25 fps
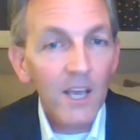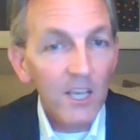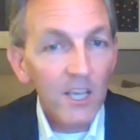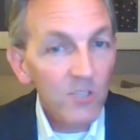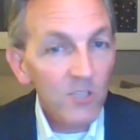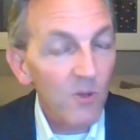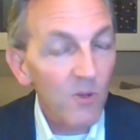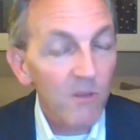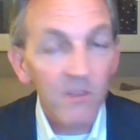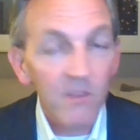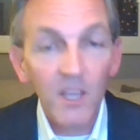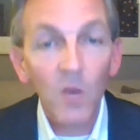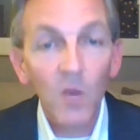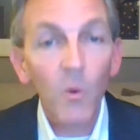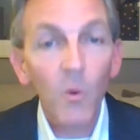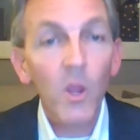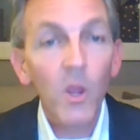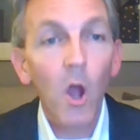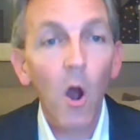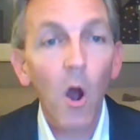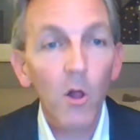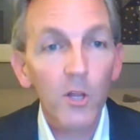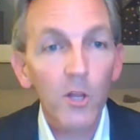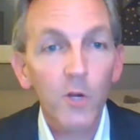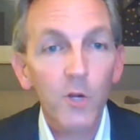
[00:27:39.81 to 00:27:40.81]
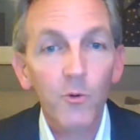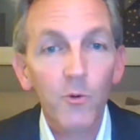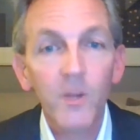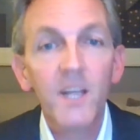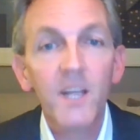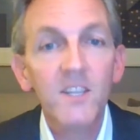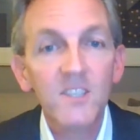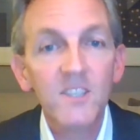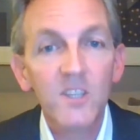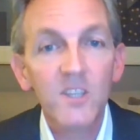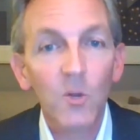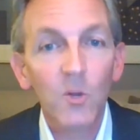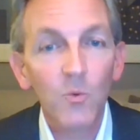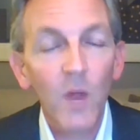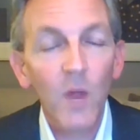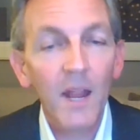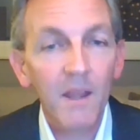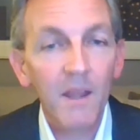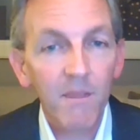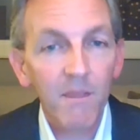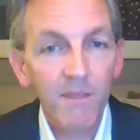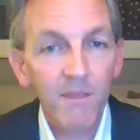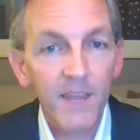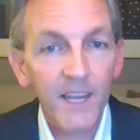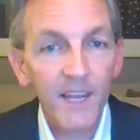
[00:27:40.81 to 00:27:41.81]
So I think we all agree it's the
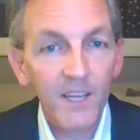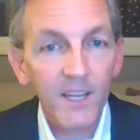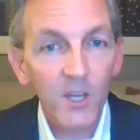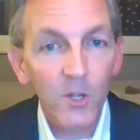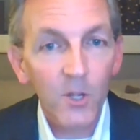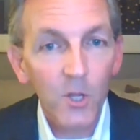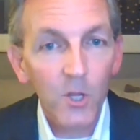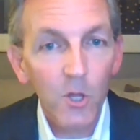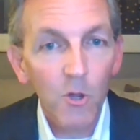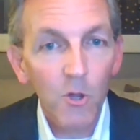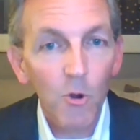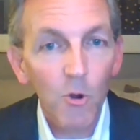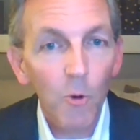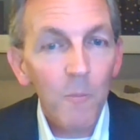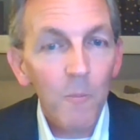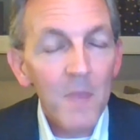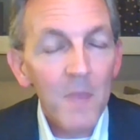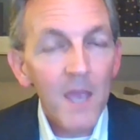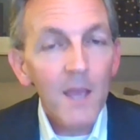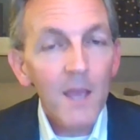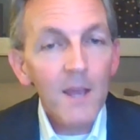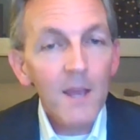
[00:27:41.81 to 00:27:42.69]
right thing to do.